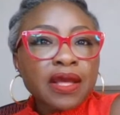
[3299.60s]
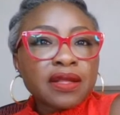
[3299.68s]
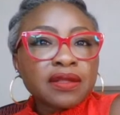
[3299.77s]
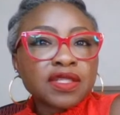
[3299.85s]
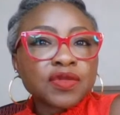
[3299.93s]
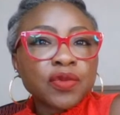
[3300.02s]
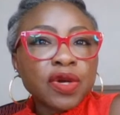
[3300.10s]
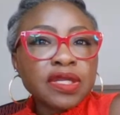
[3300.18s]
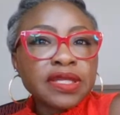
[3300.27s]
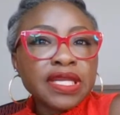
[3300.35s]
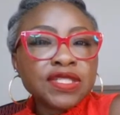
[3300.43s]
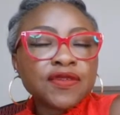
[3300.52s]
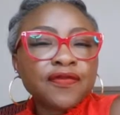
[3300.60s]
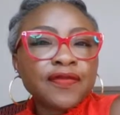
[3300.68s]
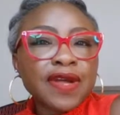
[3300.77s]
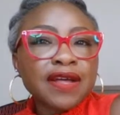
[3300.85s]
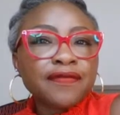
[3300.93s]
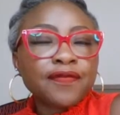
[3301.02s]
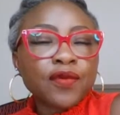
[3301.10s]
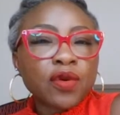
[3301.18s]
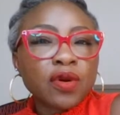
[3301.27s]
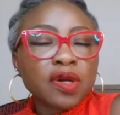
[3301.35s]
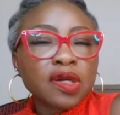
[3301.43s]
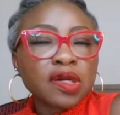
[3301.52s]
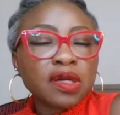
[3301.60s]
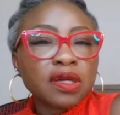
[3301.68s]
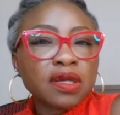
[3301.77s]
Does one need to file for